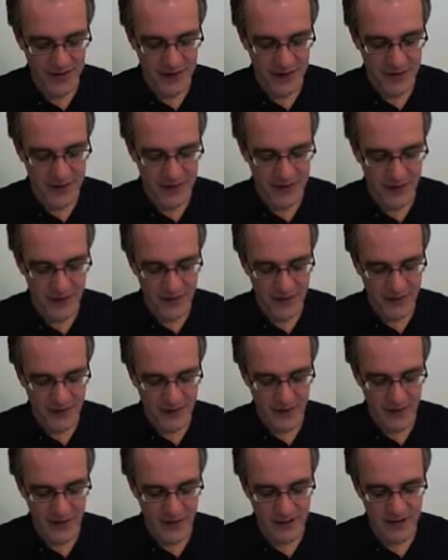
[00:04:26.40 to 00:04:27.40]
then
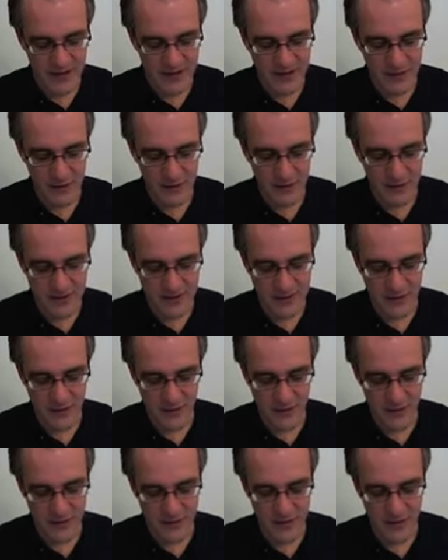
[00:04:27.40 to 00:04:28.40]
these two
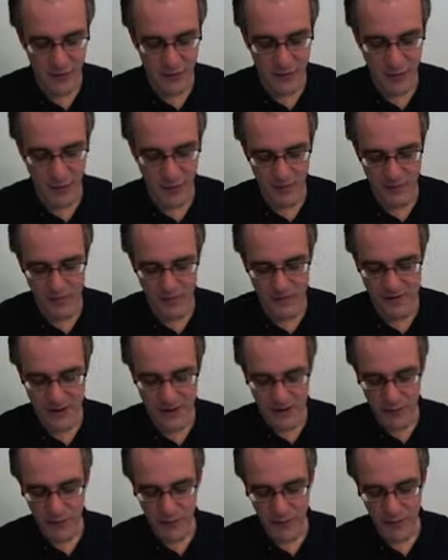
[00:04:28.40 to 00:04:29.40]
surface forms
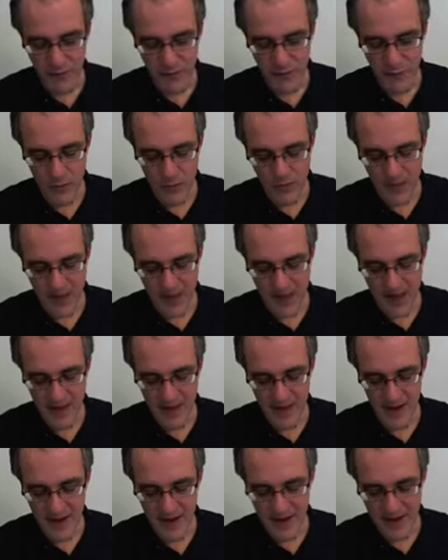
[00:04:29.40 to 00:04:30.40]
will fall
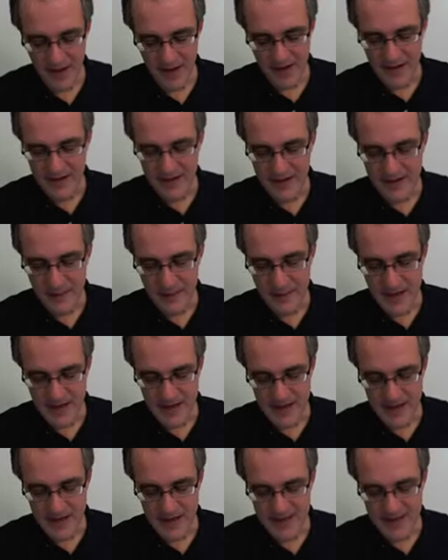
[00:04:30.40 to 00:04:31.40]
together to be
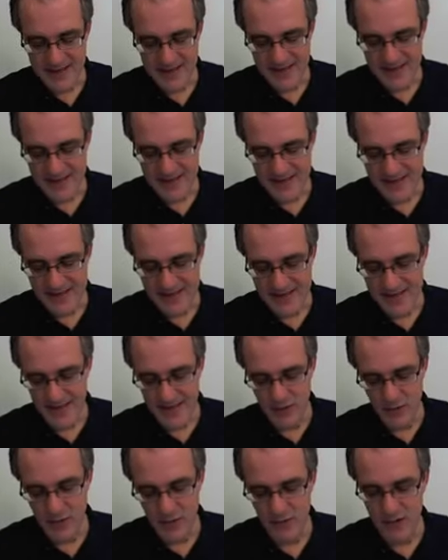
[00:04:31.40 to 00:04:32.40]
indexed as this
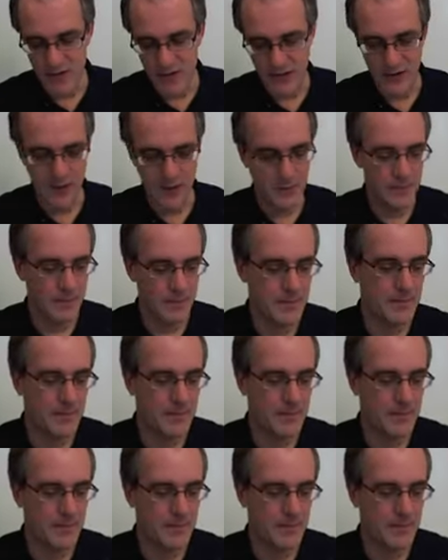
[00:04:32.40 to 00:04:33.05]
single term.